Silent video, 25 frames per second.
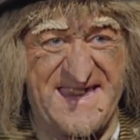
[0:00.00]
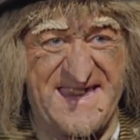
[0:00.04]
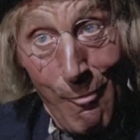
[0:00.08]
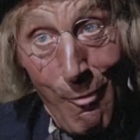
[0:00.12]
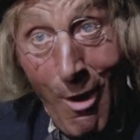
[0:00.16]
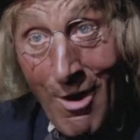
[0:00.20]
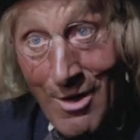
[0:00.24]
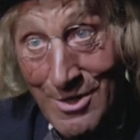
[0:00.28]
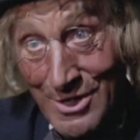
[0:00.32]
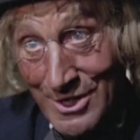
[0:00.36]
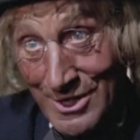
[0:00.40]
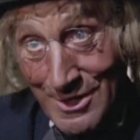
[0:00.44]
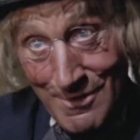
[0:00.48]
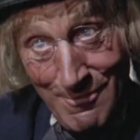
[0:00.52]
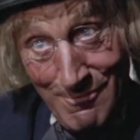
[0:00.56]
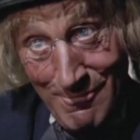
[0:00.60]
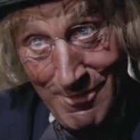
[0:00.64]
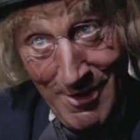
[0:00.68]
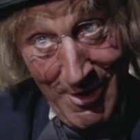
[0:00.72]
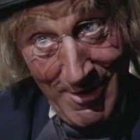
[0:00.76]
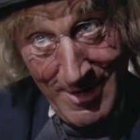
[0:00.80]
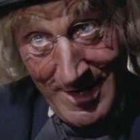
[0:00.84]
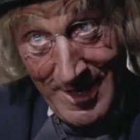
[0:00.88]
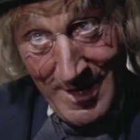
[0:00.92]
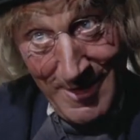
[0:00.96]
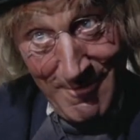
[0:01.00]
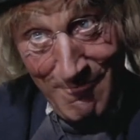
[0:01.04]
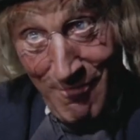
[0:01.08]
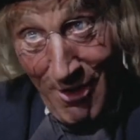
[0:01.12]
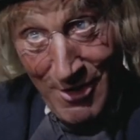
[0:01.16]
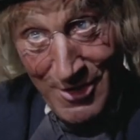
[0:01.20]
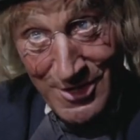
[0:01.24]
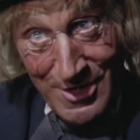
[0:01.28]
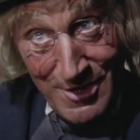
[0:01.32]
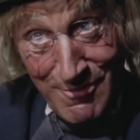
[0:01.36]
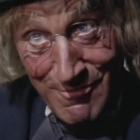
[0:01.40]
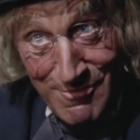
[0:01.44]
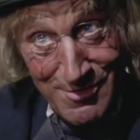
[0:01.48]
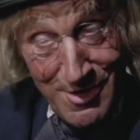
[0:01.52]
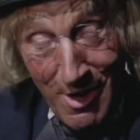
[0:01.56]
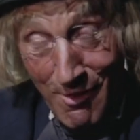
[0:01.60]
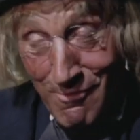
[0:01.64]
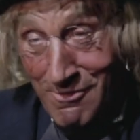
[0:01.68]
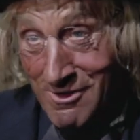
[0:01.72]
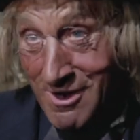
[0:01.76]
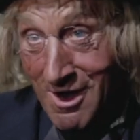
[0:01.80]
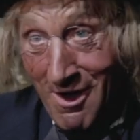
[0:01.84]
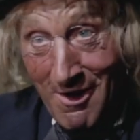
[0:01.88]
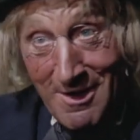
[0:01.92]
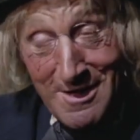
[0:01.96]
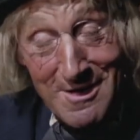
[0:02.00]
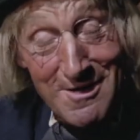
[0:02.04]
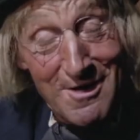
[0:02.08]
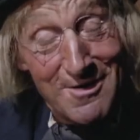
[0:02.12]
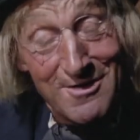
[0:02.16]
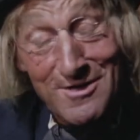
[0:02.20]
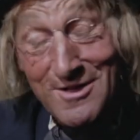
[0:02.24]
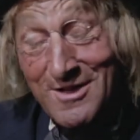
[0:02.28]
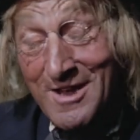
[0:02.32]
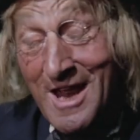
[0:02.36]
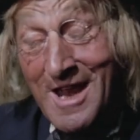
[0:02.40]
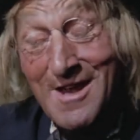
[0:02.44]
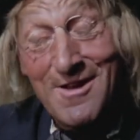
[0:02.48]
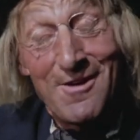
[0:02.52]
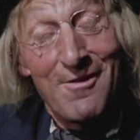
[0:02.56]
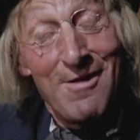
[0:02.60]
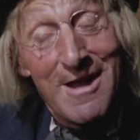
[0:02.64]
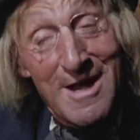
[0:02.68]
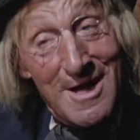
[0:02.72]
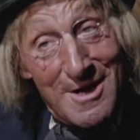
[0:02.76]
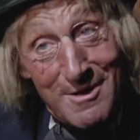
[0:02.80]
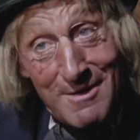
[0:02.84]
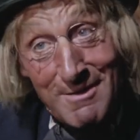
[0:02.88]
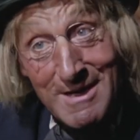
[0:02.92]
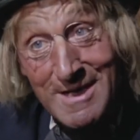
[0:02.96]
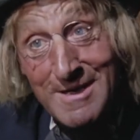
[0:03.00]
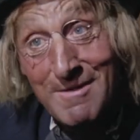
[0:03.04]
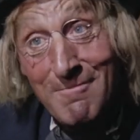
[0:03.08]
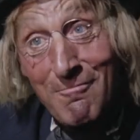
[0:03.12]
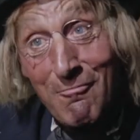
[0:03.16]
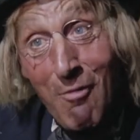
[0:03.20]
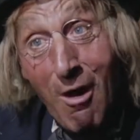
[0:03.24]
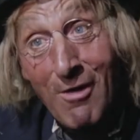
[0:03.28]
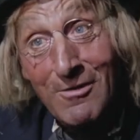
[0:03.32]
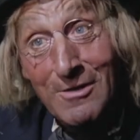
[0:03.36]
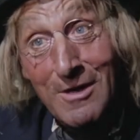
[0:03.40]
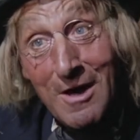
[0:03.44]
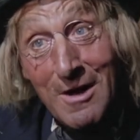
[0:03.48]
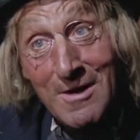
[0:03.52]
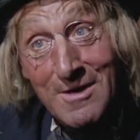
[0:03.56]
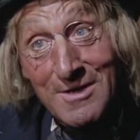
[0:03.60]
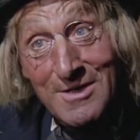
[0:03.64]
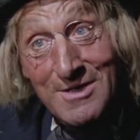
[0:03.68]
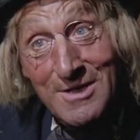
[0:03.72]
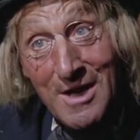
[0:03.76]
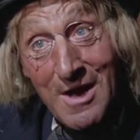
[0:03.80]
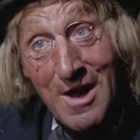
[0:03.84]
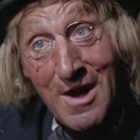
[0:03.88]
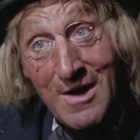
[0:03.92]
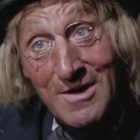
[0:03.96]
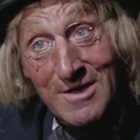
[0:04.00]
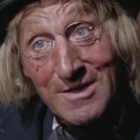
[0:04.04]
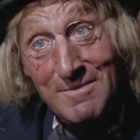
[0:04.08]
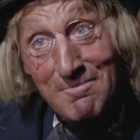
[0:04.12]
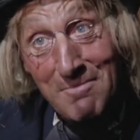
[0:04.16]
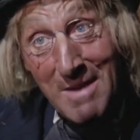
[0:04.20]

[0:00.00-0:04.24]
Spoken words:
What you like and what you don't like doesn't enter into it. What concerns